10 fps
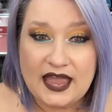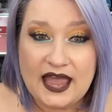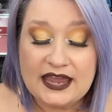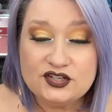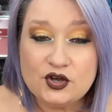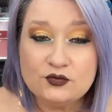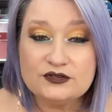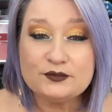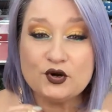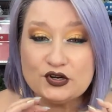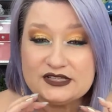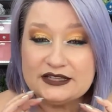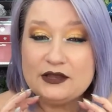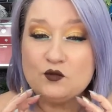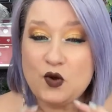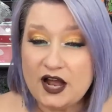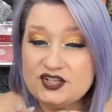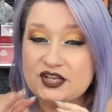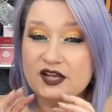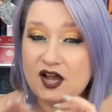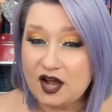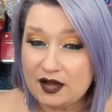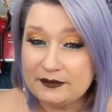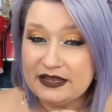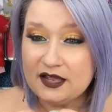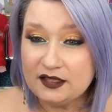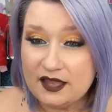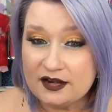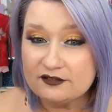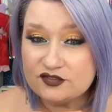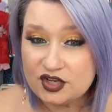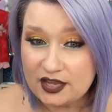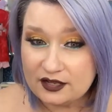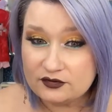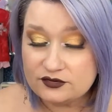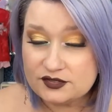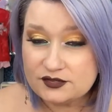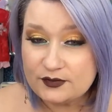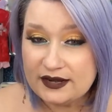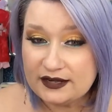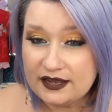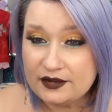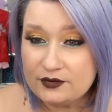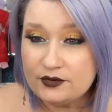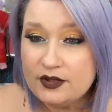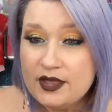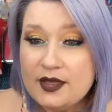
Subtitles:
I don't personally watch and comment a lot of channels right now,